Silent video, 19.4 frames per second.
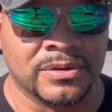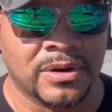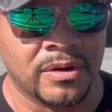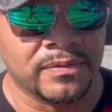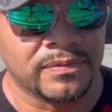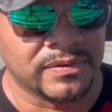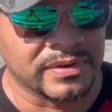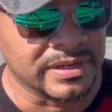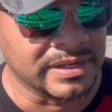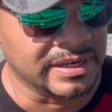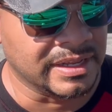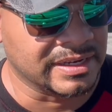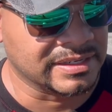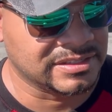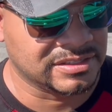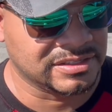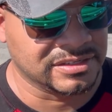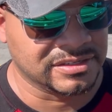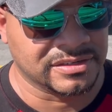Hopefully
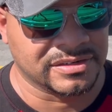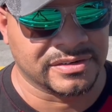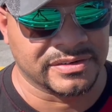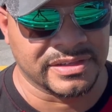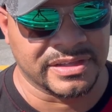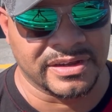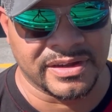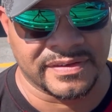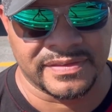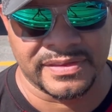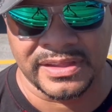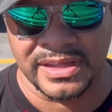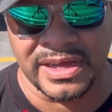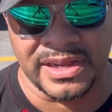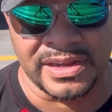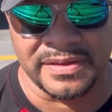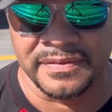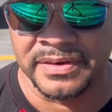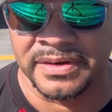next year or the year after
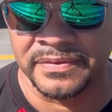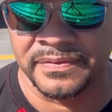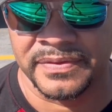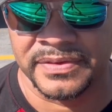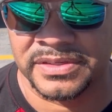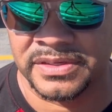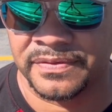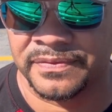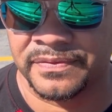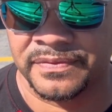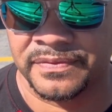that, even if it's a